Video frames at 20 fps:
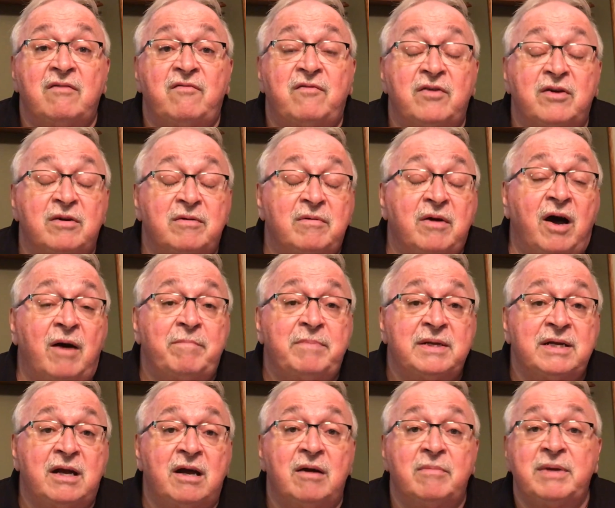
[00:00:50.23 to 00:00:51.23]
for
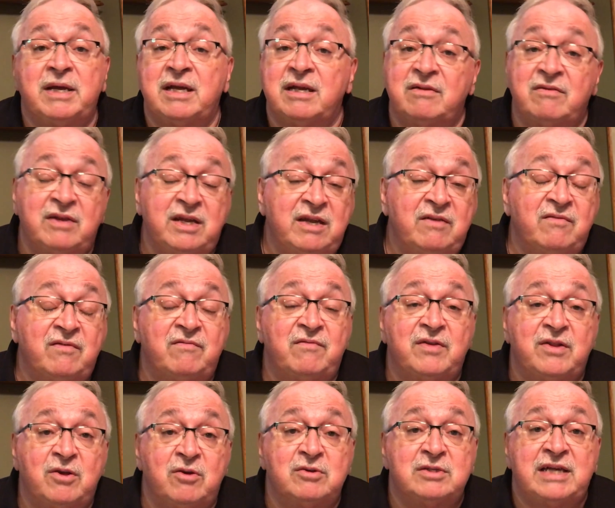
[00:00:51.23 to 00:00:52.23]
up-and-coming and even
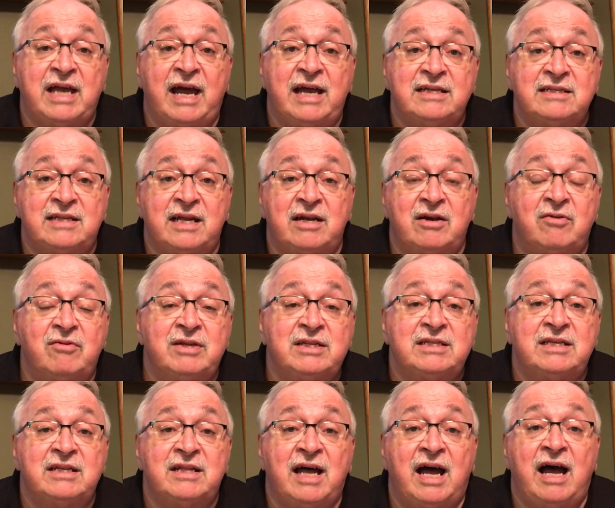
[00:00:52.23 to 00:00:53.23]
for those guys that are
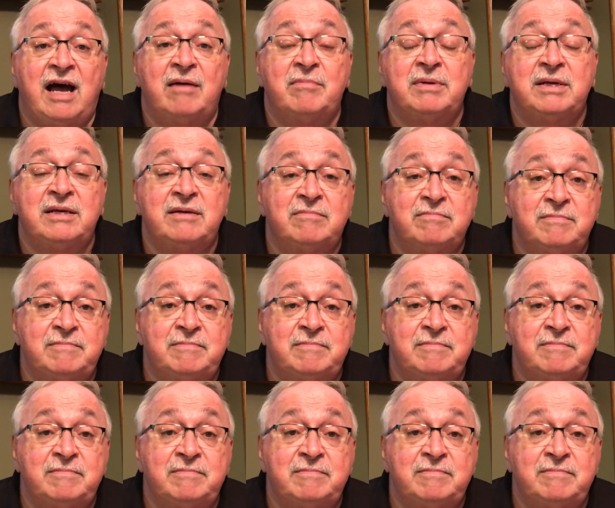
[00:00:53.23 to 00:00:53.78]
into the hobby